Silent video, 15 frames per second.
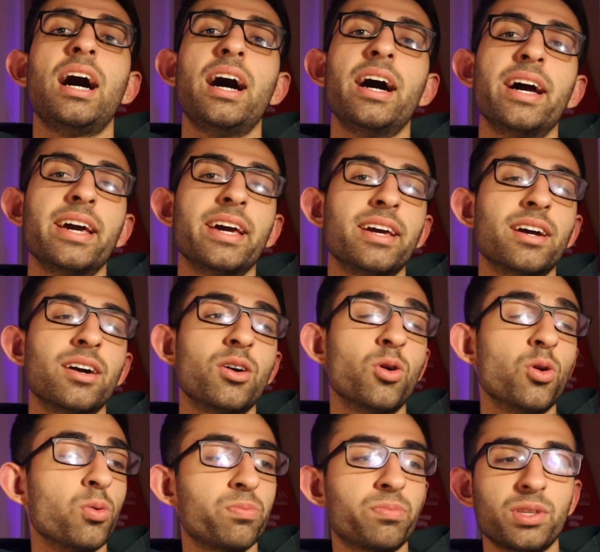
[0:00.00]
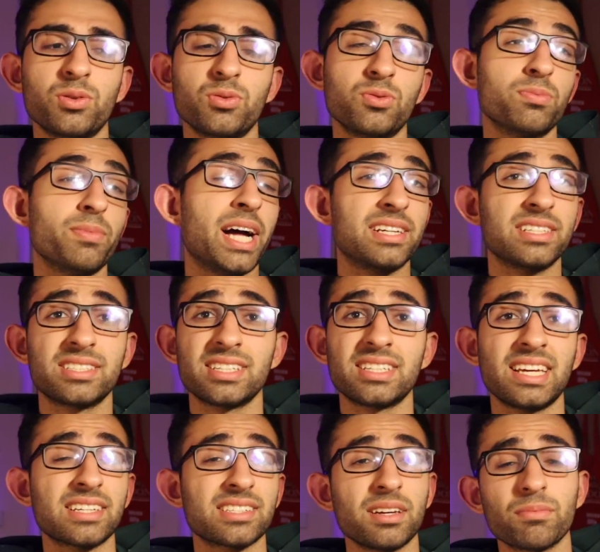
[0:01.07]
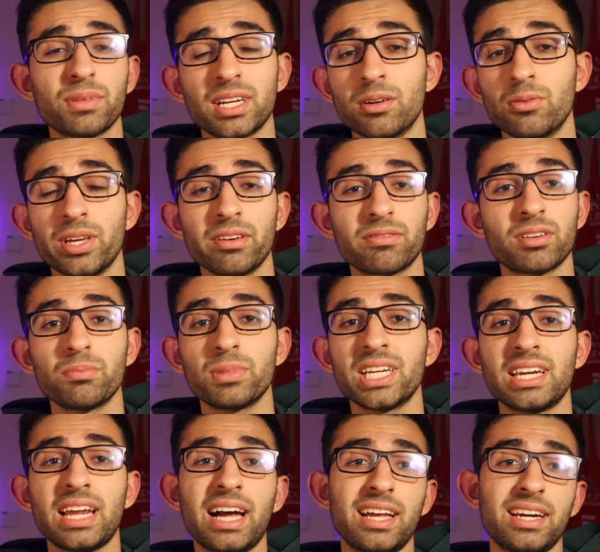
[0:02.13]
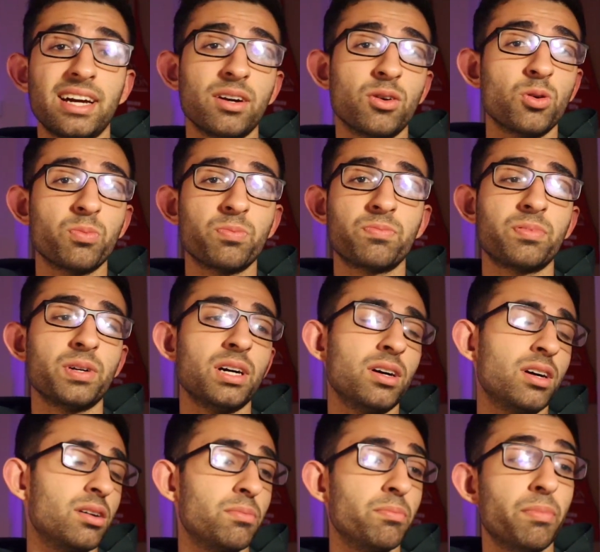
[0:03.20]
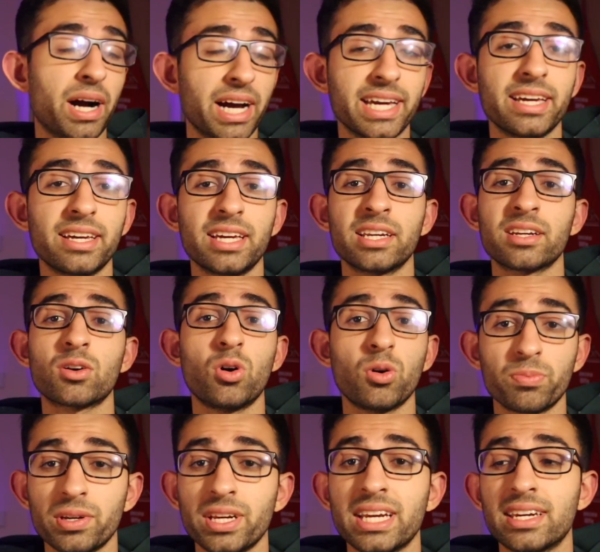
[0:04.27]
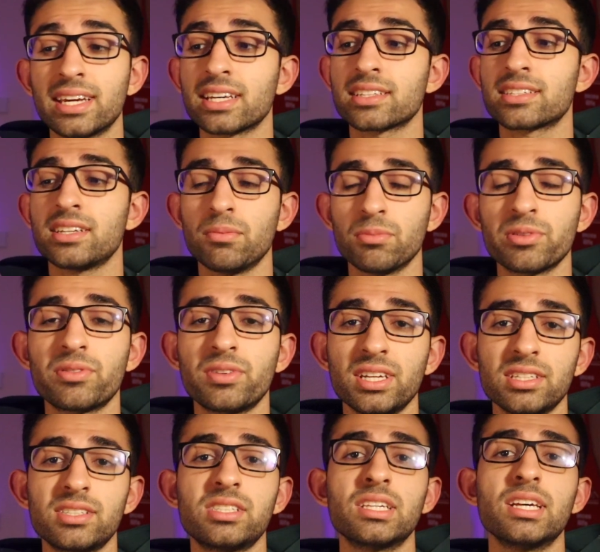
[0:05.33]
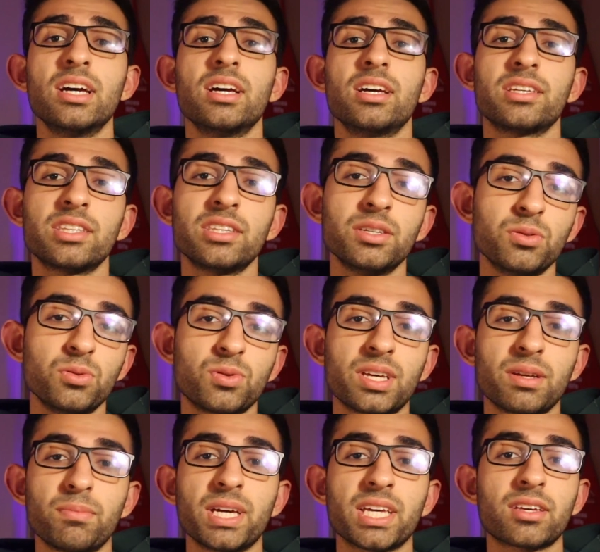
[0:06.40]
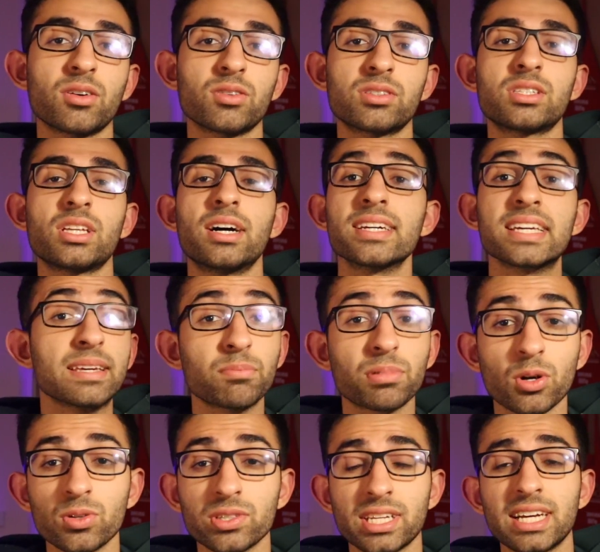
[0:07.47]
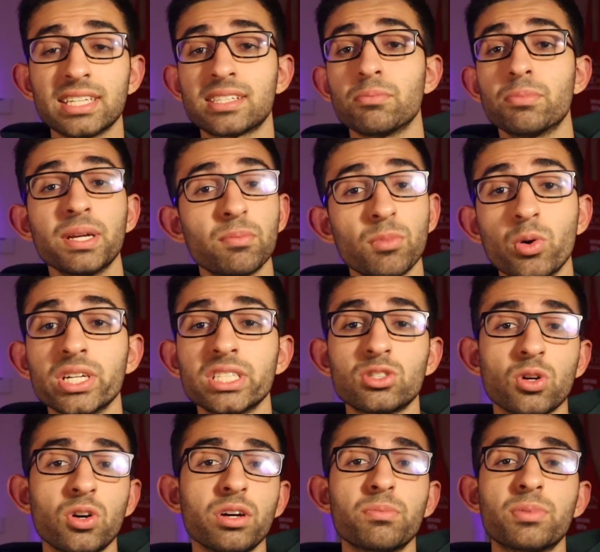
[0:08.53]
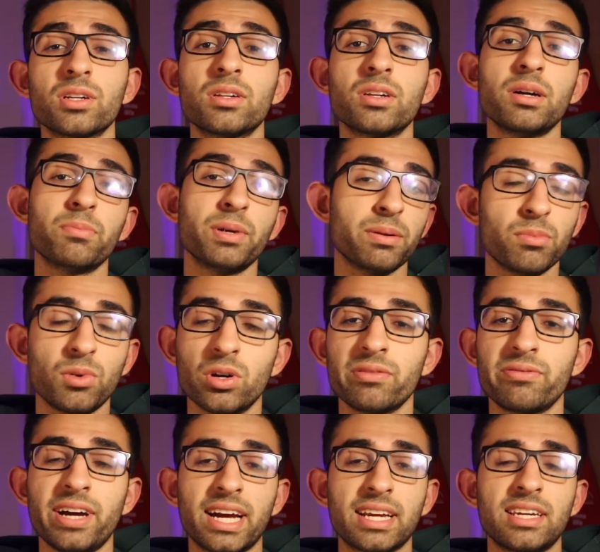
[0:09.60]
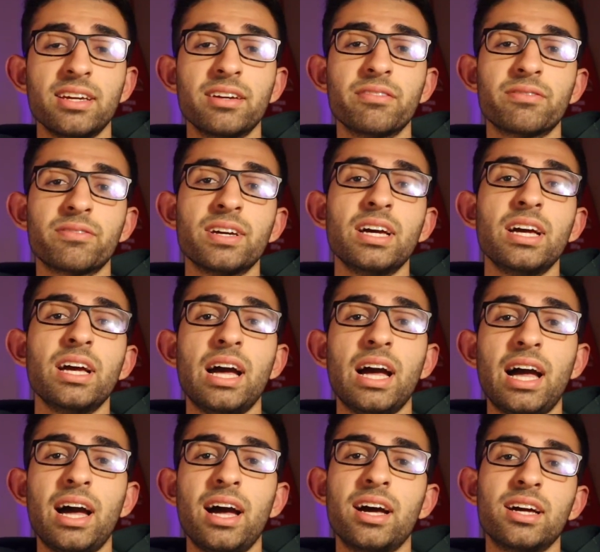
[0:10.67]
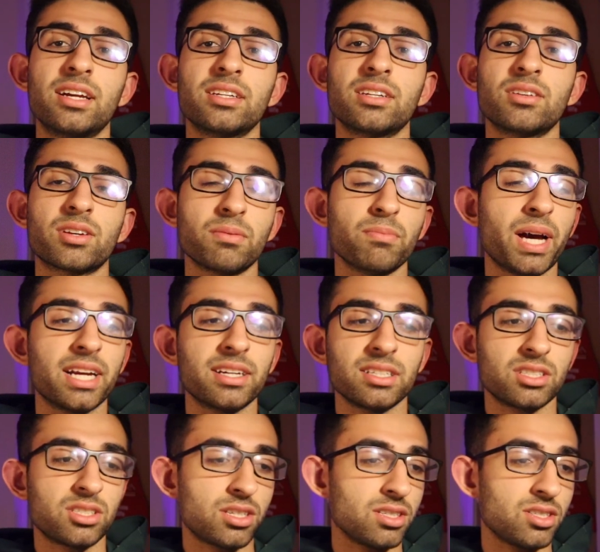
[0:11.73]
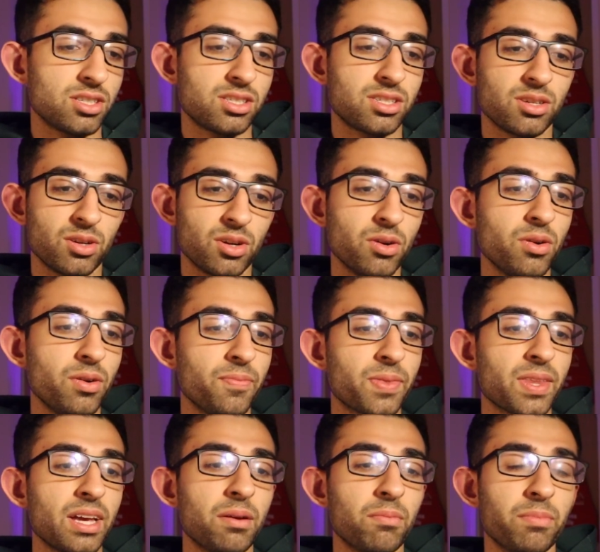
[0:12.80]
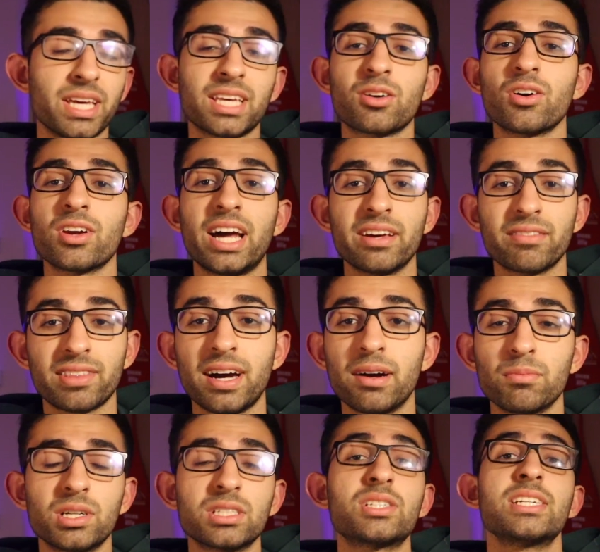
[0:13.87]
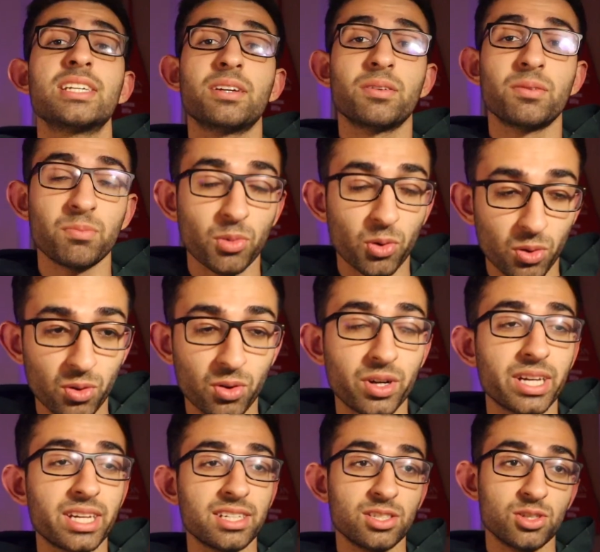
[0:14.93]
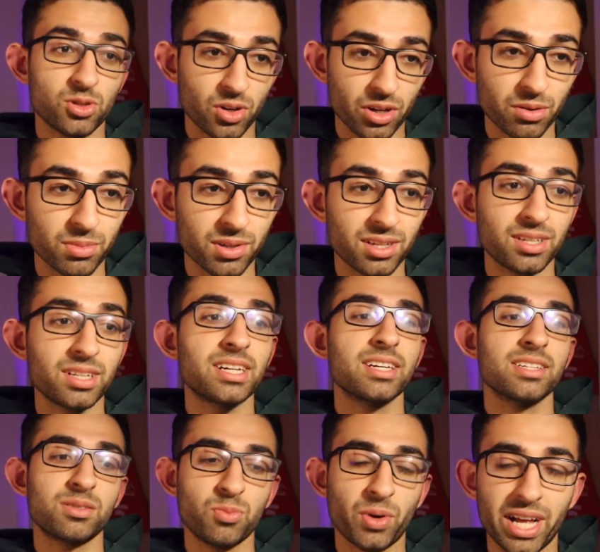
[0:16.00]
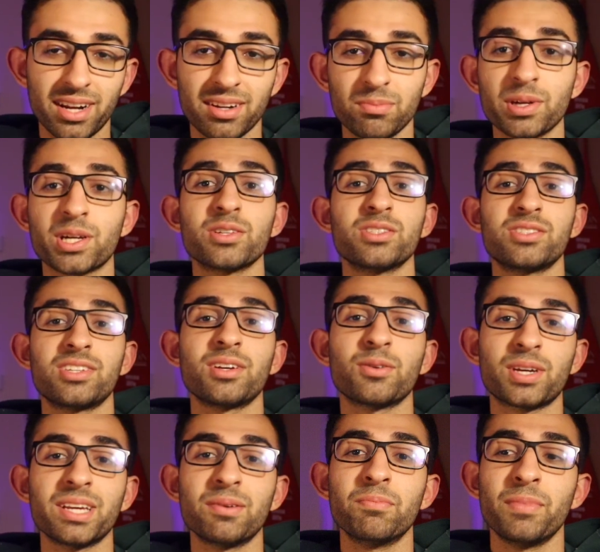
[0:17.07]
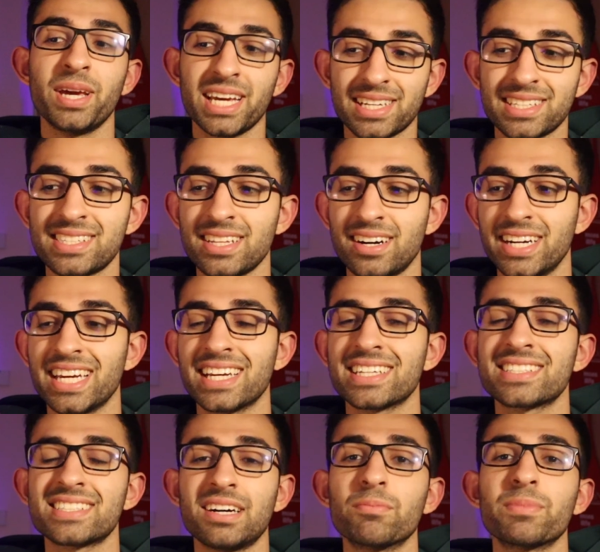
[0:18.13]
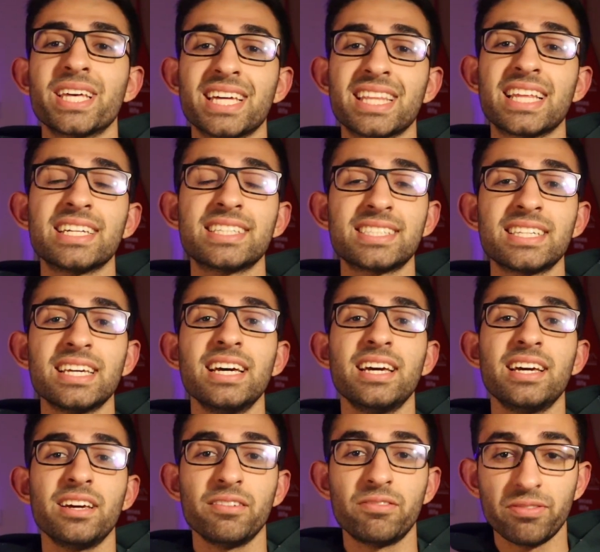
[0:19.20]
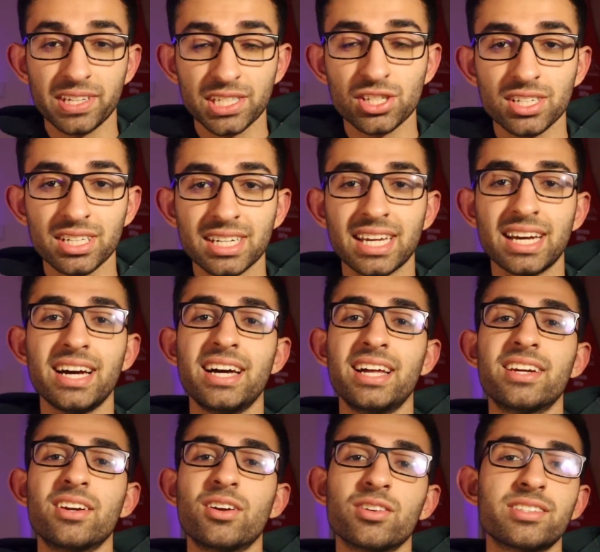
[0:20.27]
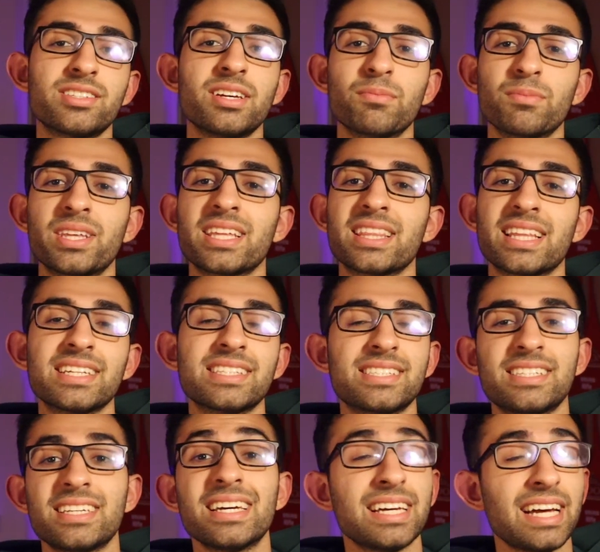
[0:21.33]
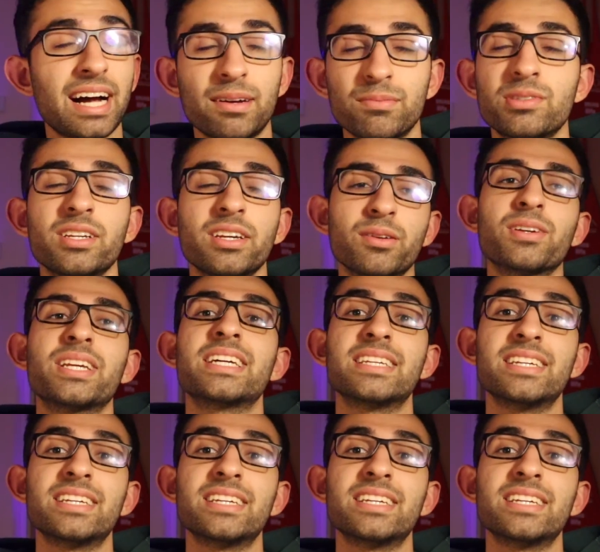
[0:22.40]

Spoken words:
I hope you managed to take something away from it, and I hope by incorporating some of this, you can make your study process a bit more enjoyable, a bit more effective, and you can manage to just, you know, make your life that much more enjoyable as well, because you can make studying something that's efficient and not something that's absolutely